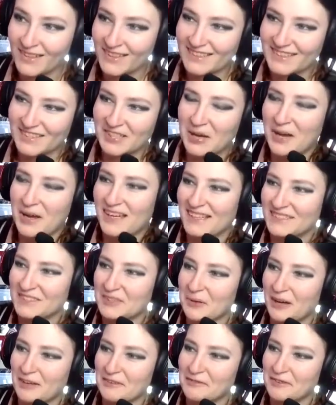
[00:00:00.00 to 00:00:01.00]
it's
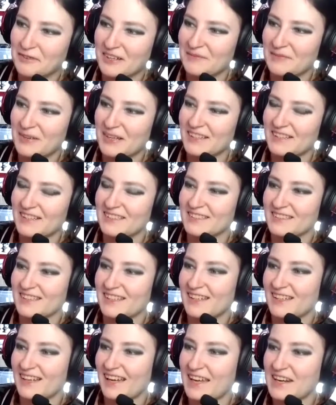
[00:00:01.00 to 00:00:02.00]
quite funny because
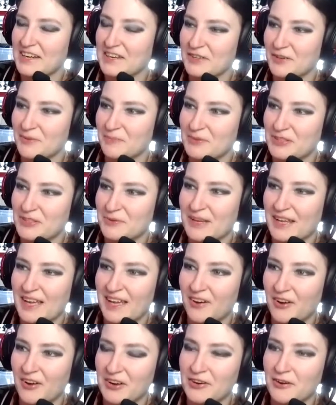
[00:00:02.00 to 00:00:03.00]
I ended up doing it
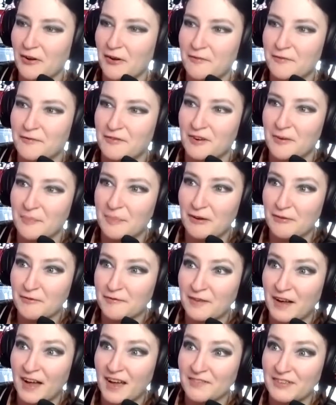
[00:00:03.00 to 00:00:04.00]
on and off for about
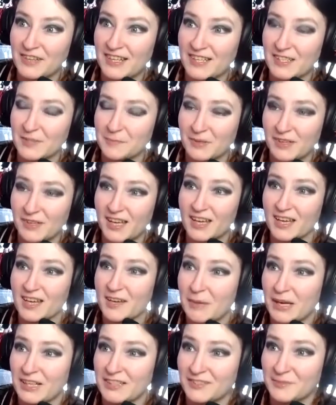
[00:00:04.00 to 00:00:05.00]
5 years, but
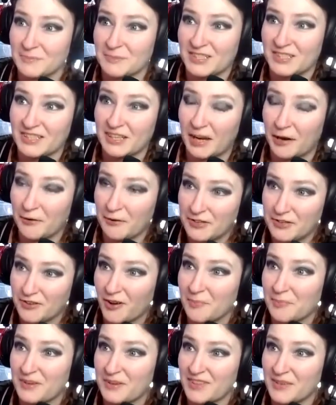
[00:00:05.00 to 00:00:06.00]
my subsidiary
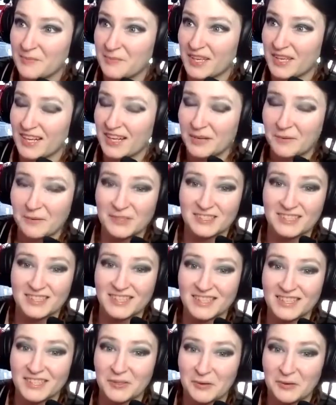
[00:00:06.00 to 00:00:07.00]
job in the beginning was
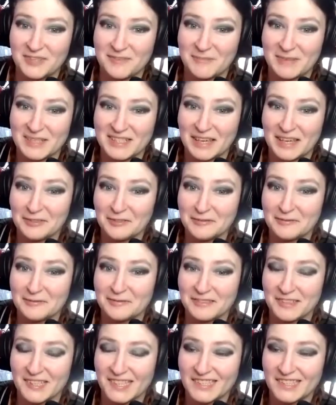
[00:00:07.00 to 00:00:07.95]
a Christmas elf.